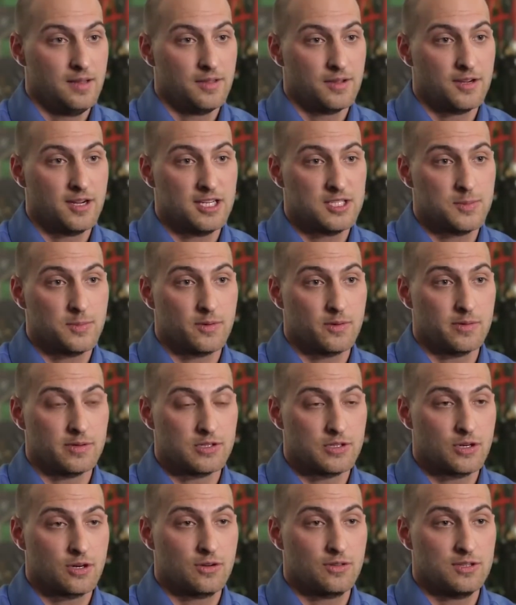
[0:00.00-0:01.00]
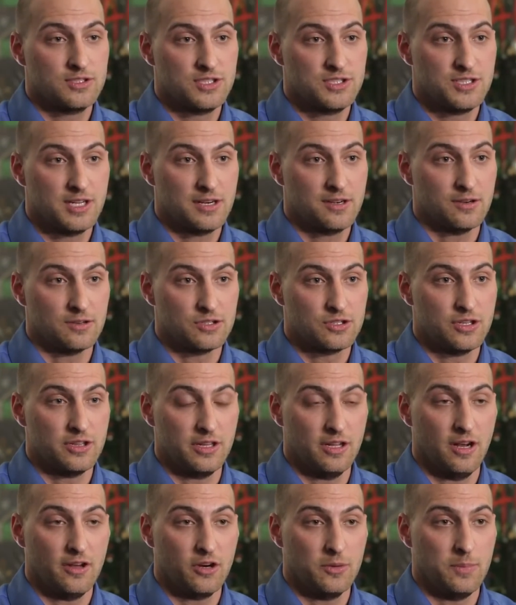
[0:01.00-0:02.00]
The customer returned those injectors to
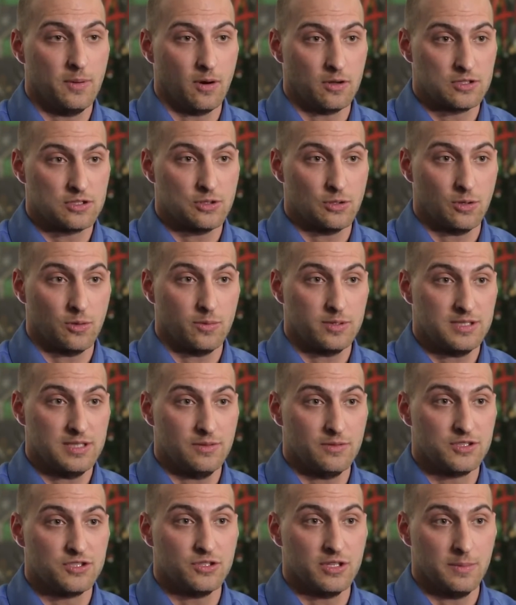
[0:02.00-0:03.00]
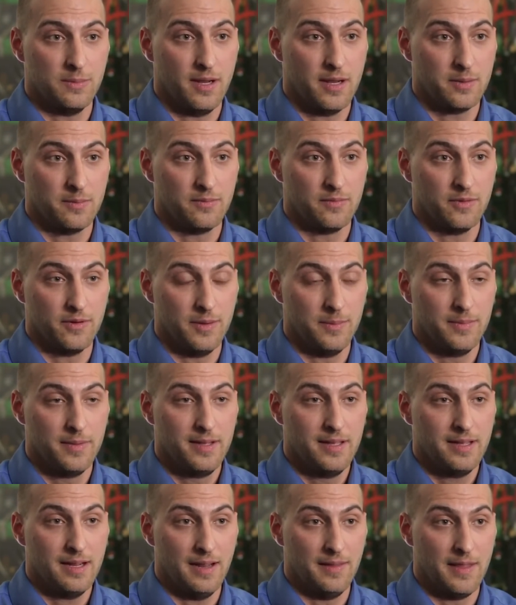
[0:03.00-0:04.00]
the auto parts store, which he originally bought them from,
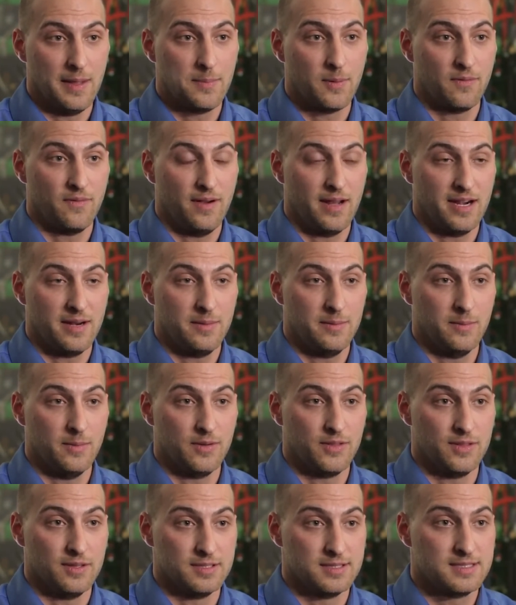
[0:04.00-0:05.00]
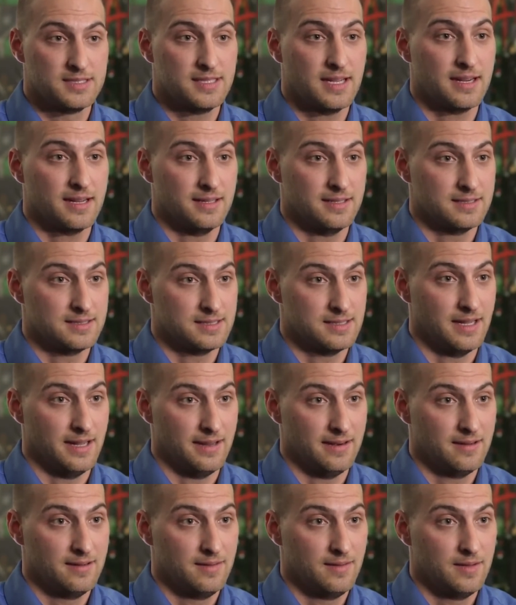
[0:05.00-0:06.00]
and they provided him with a second
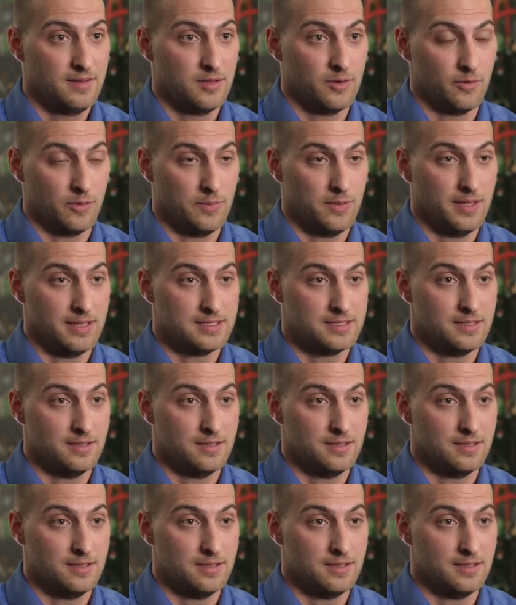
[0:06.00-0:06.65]
set to replace